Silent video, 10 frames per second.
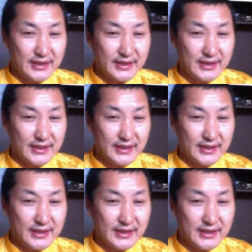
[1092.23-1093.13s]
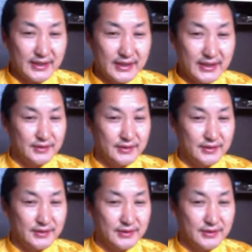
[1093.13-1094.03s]
and this inner
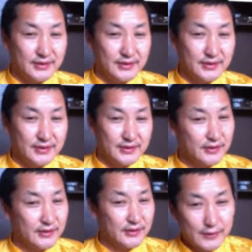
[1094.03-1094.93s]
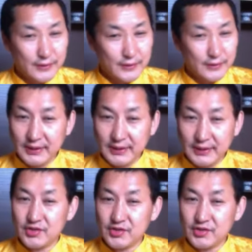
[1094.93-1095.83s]
rubber is
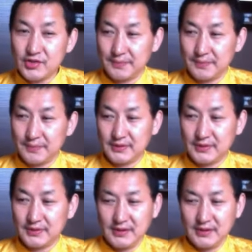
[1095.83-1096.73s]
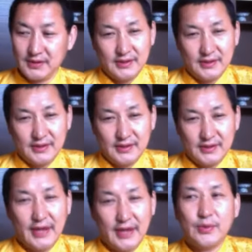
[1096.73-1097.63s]
completely stopped,
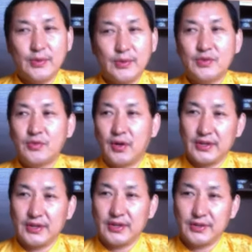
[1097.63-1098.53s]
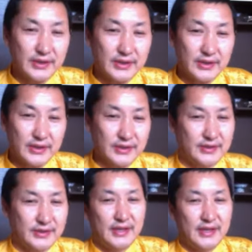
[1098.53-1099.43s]
then we do not need to worry
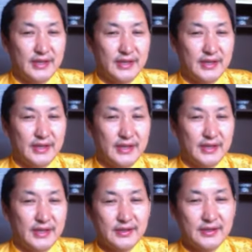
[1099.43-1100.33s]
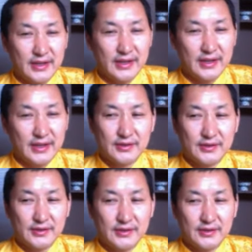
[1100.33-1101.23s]
it. Then it's the
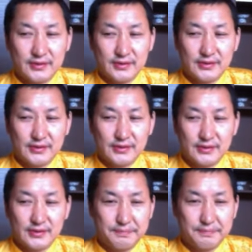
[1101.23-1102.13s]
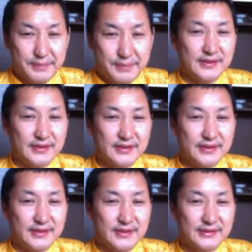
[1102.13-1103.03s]
inner
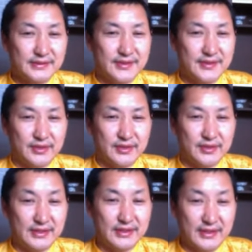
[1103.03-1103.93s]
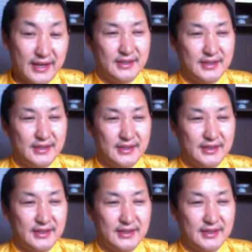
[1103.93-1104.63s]
peace naturally there.